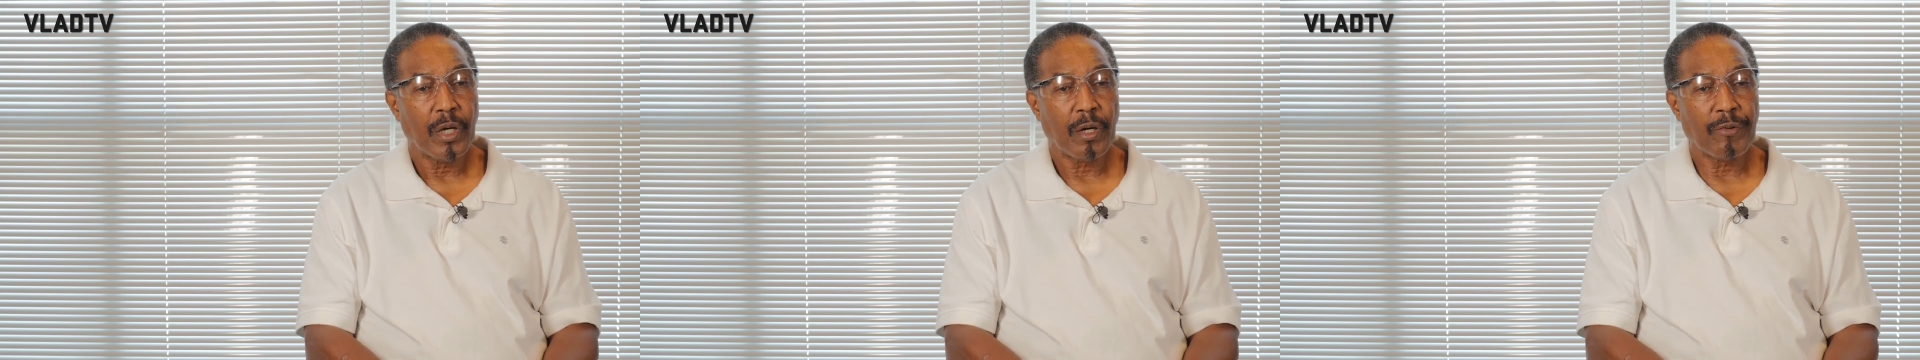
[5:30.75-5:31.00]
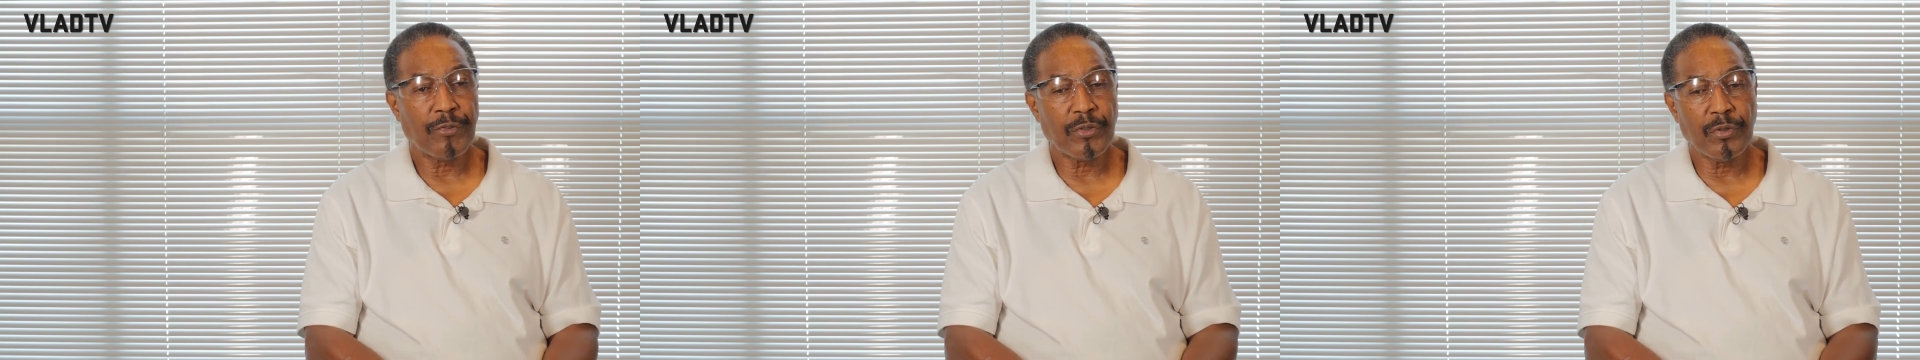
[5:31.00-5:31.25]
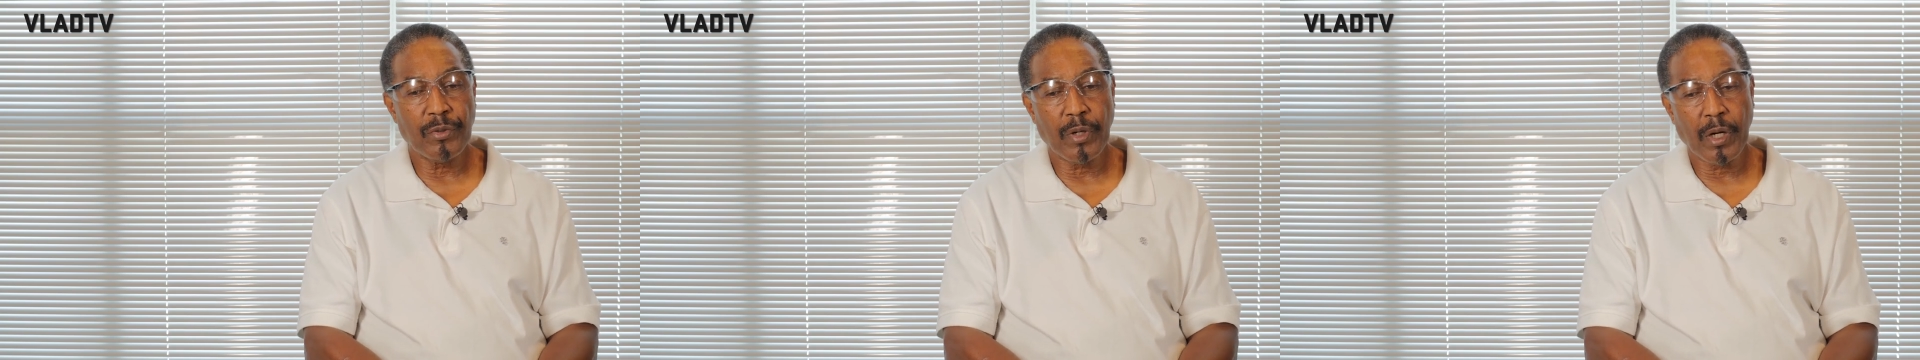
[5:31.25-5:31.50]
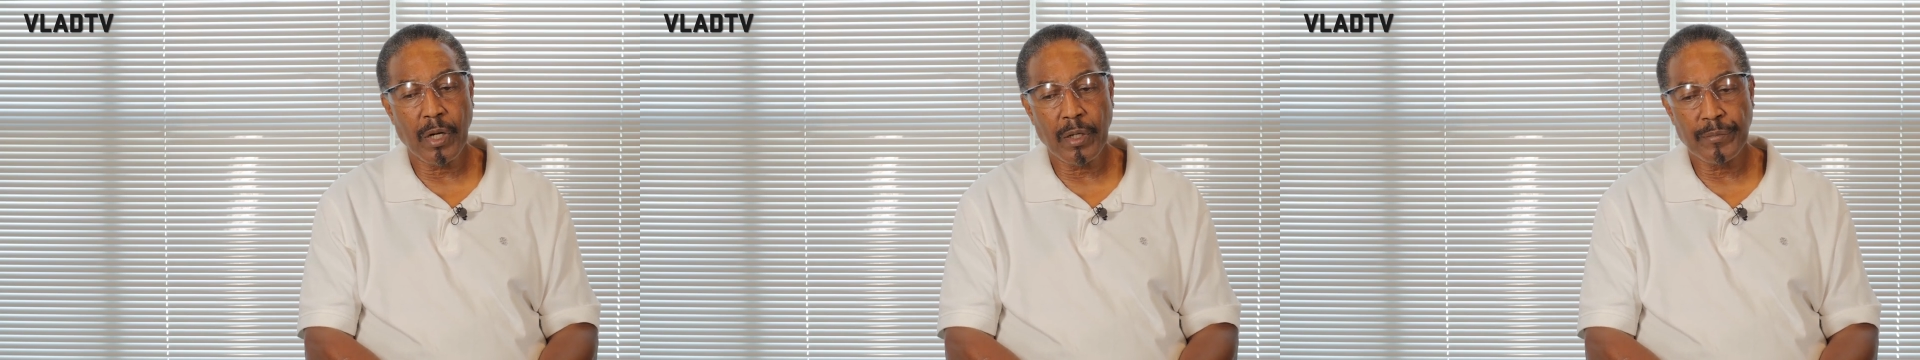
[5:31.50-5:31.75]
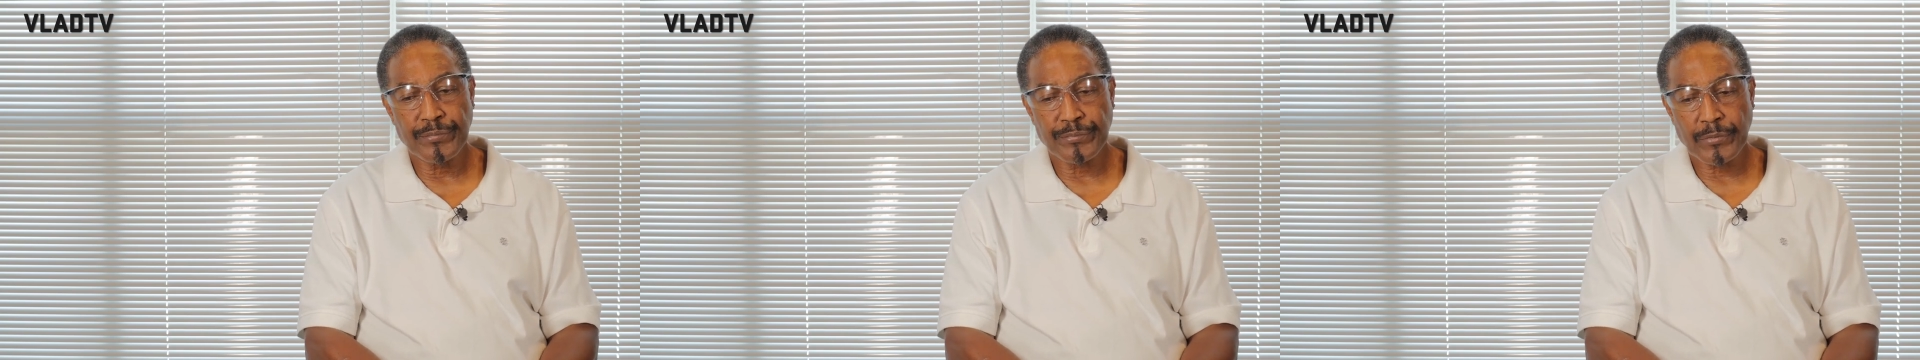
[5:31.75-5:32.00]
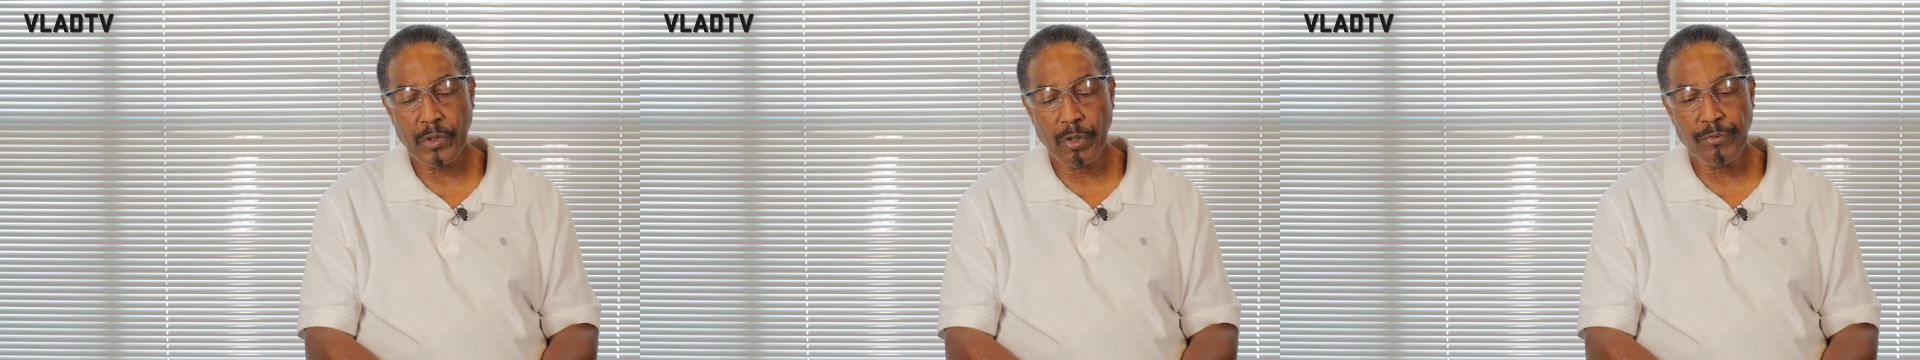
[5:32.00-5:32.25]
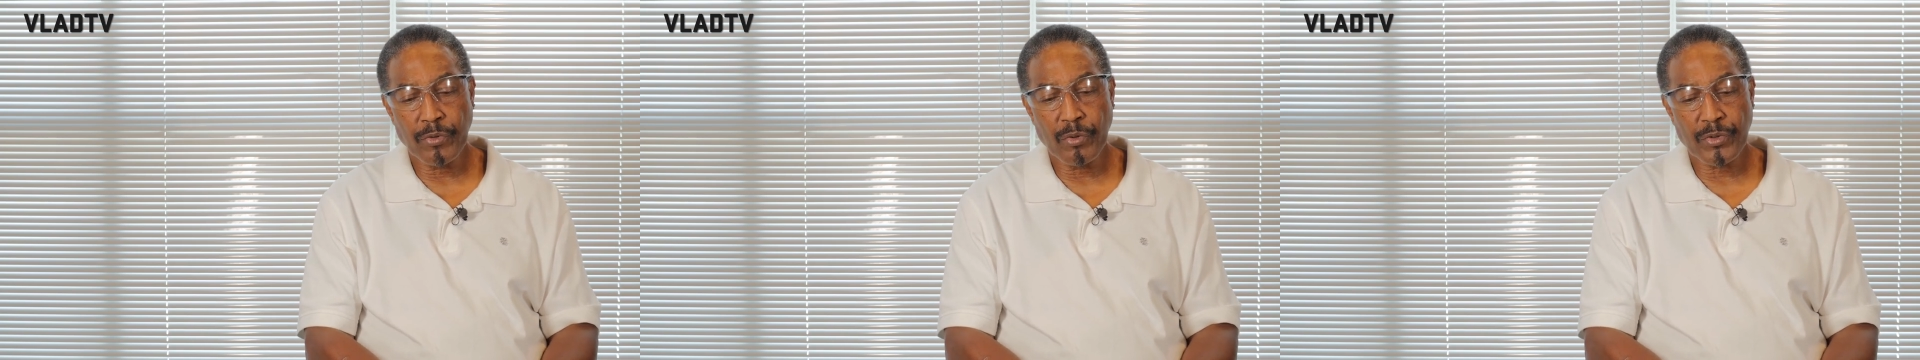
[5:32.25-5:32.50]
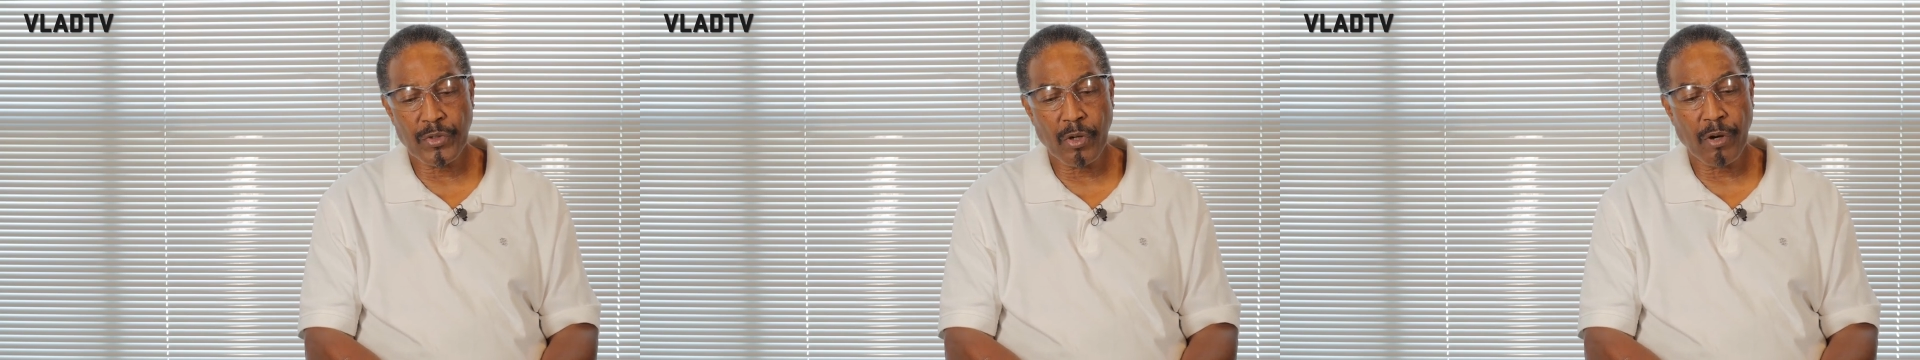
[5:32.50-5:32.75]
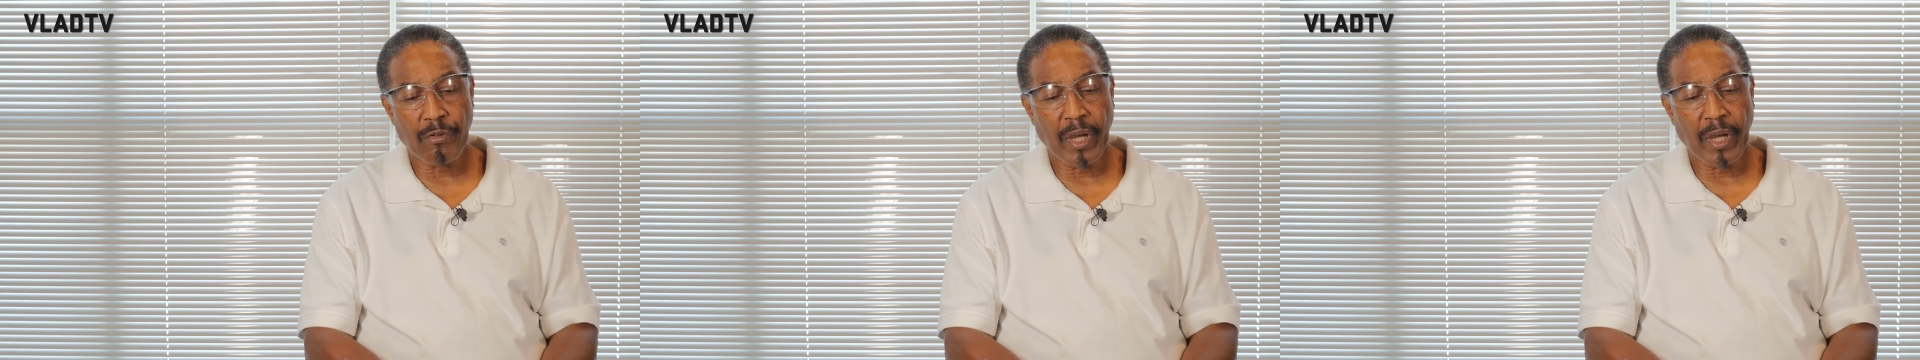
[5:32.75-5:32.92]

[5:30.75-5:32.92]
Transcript: a few, um, a few assault